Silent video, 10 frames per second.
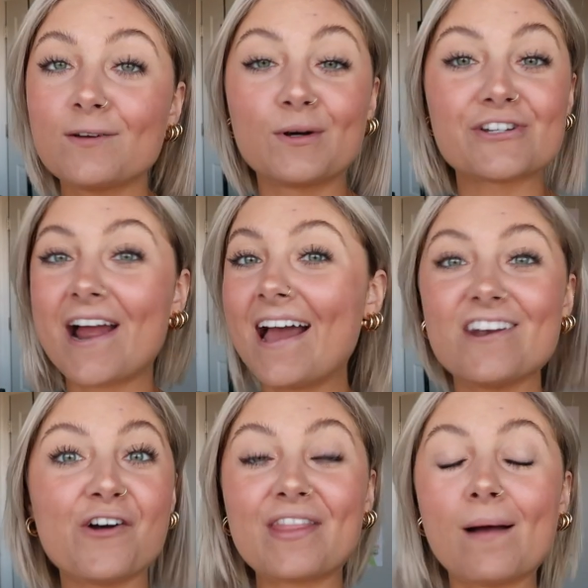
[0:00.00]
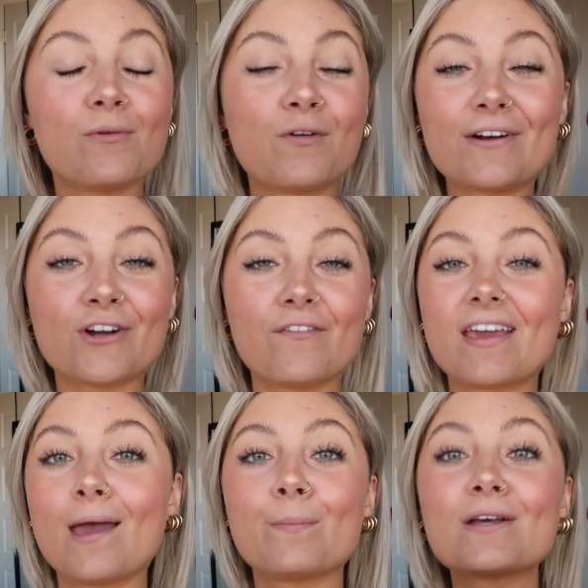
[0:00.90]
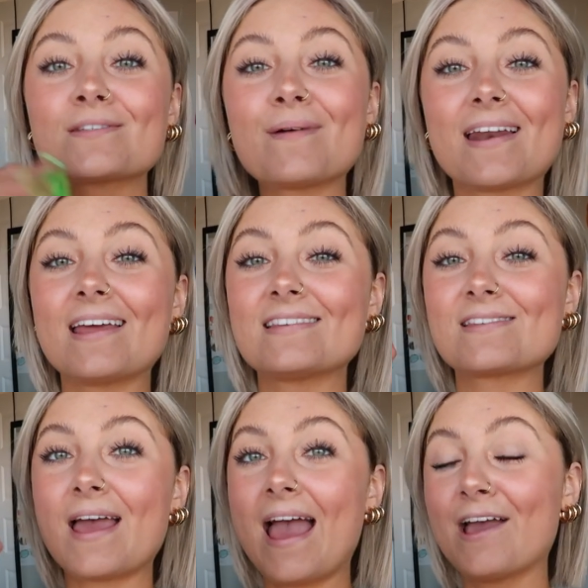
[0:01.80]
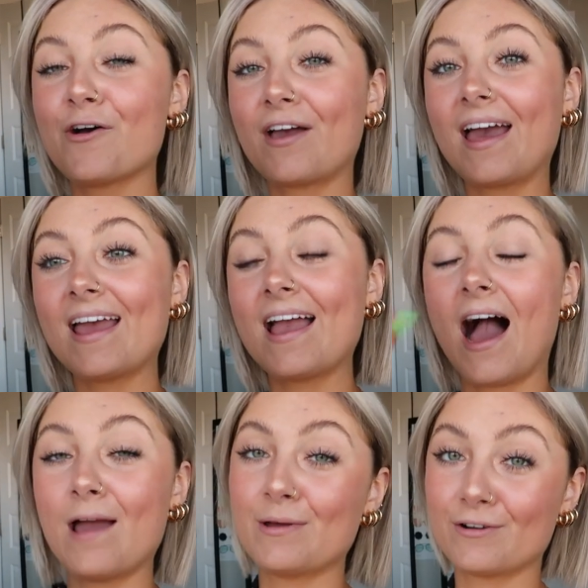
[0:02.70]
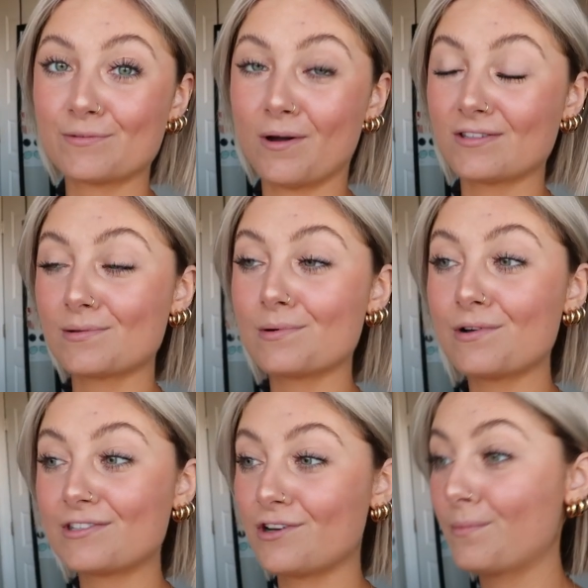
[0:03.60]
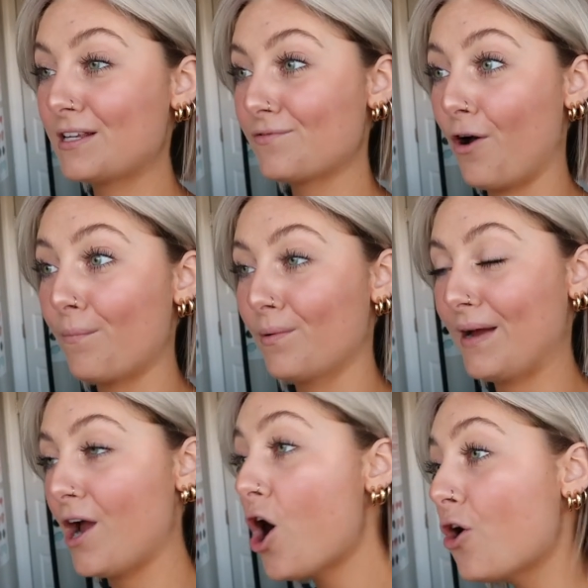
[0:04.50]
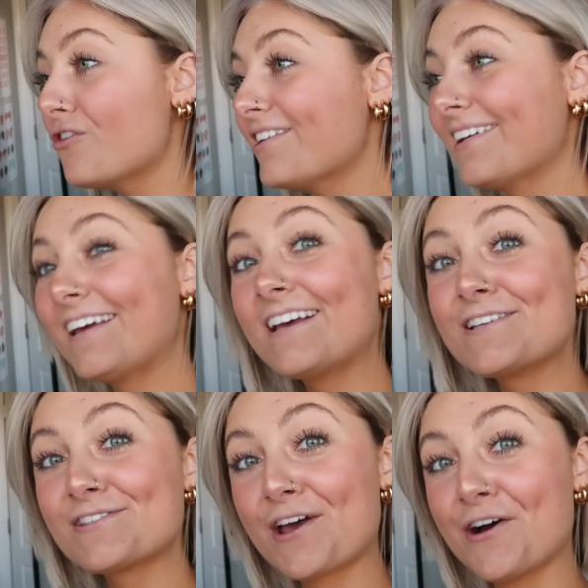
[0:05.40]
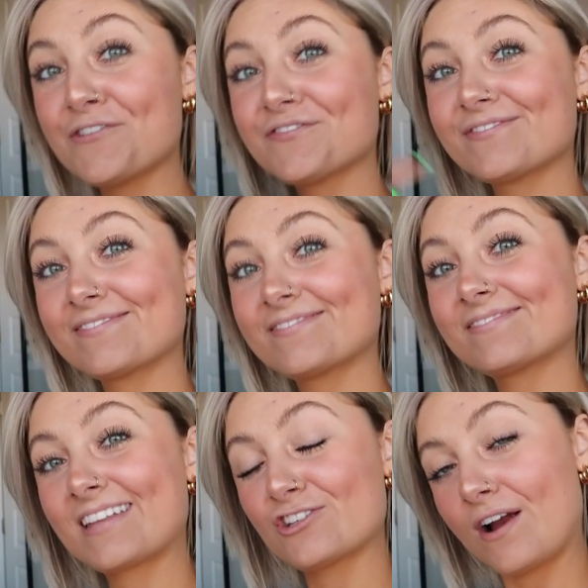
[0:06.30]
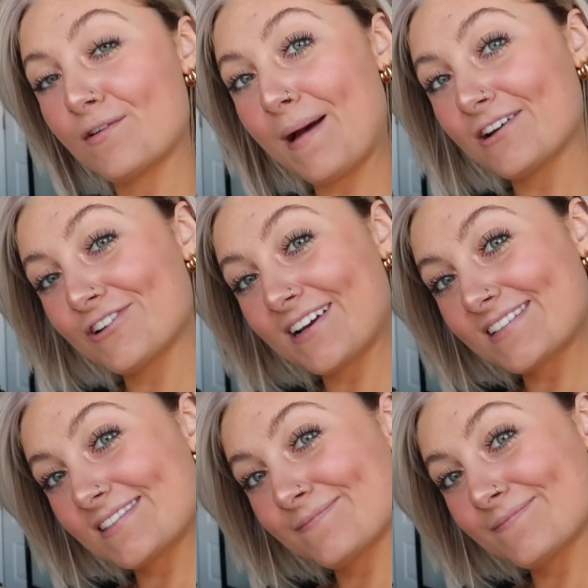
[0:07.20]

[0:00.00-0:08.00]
wish I had known that before I drove to campus, but it's a-okay. I'm irresponsible. It's nobody's fault but my own. So let's drive to Patrick's.